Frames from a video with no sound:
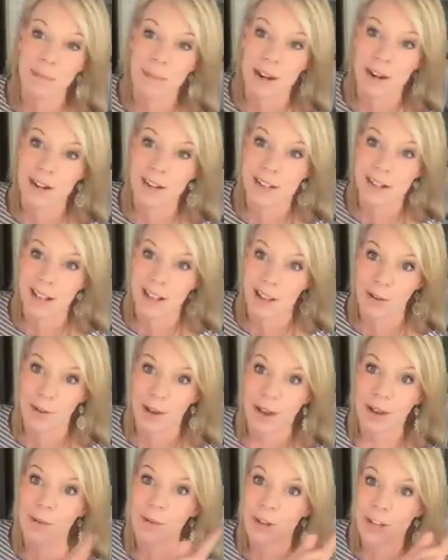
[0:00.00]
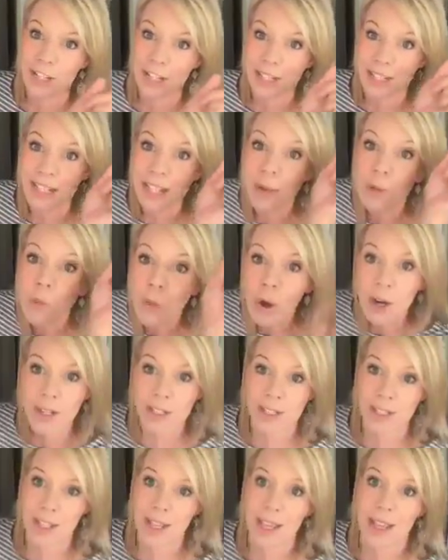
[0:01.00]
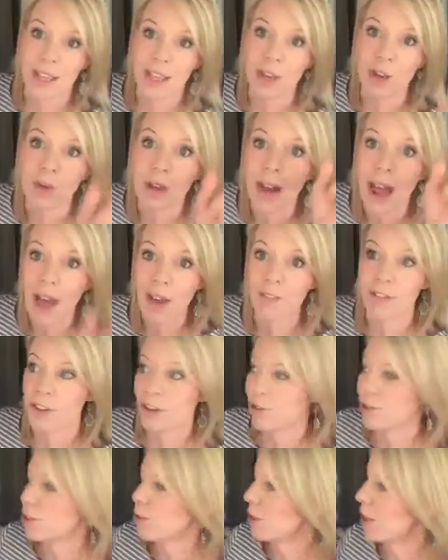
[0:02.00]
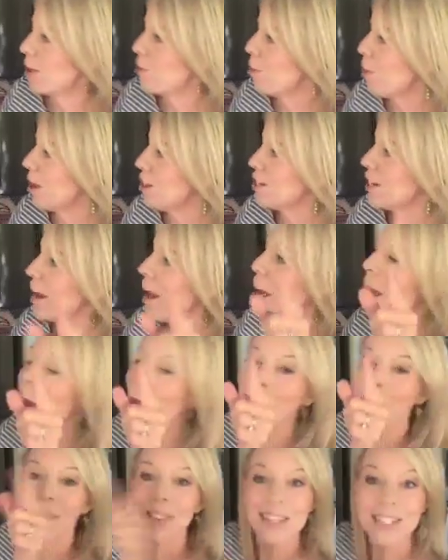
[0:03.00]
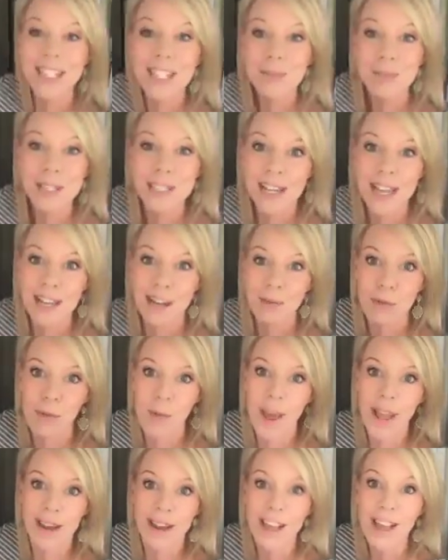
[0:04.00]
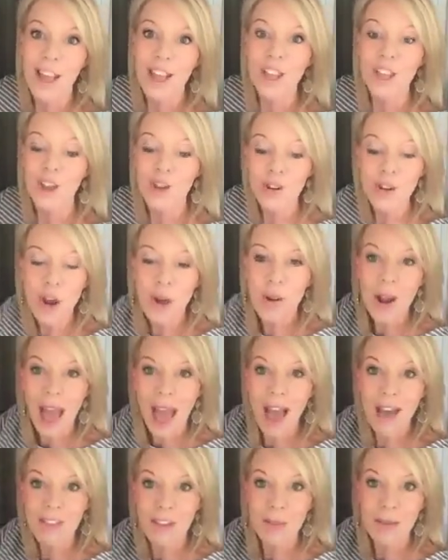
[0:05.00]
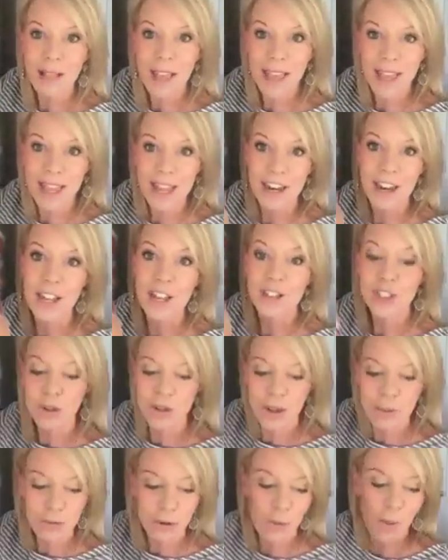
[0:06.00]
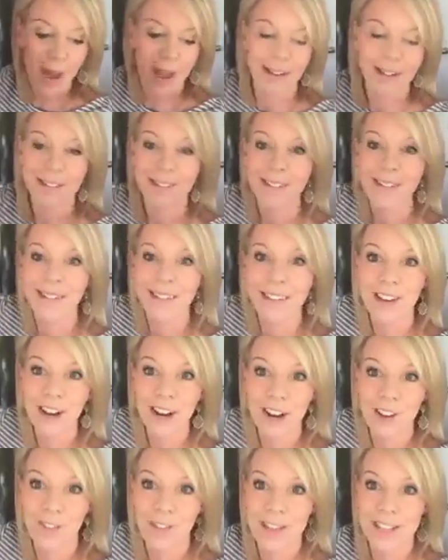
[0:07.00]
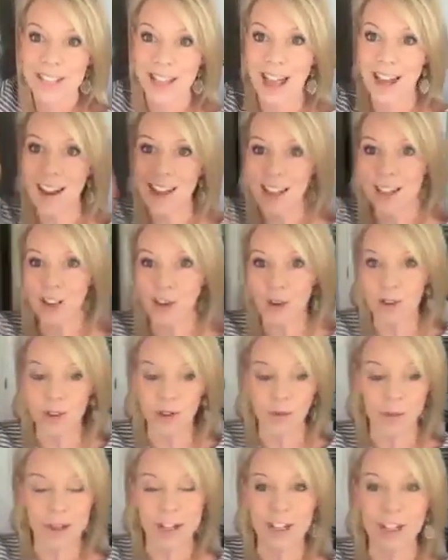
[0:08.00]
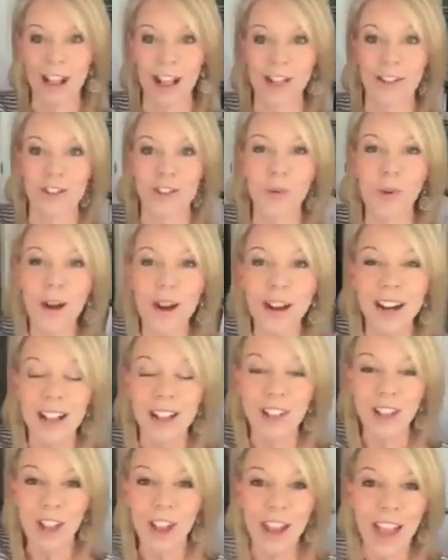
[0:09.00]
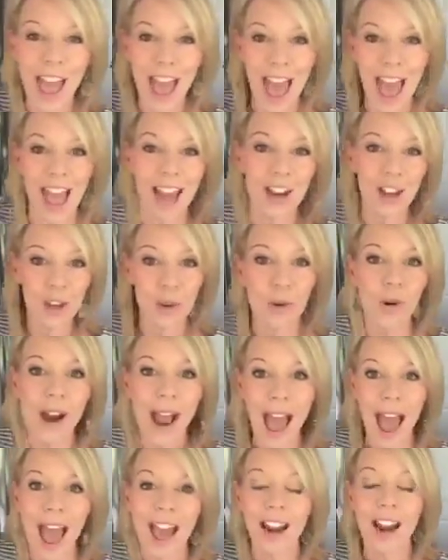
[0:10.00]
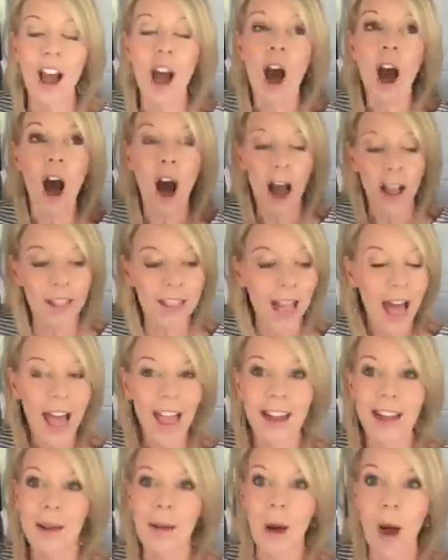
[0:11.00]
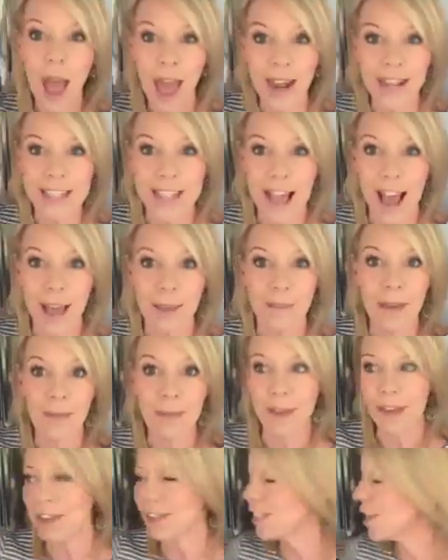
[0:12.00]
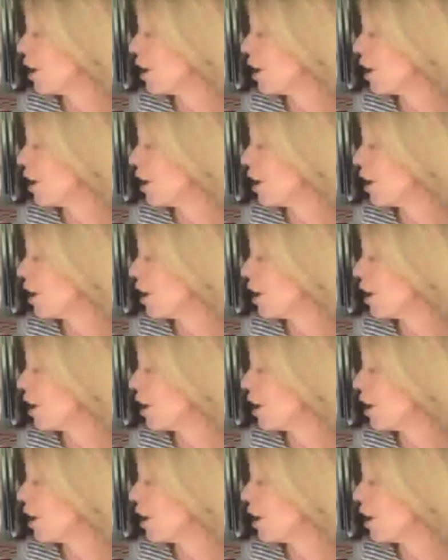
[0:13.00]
butter and jelly one, which is the worst thing you can ever do, so keep watching. But this is mistake number one. You don't have a plan. So number one, you're gonna fix that in the grocery budget challenge. You are gonna look at your ad online ahead of time and be good to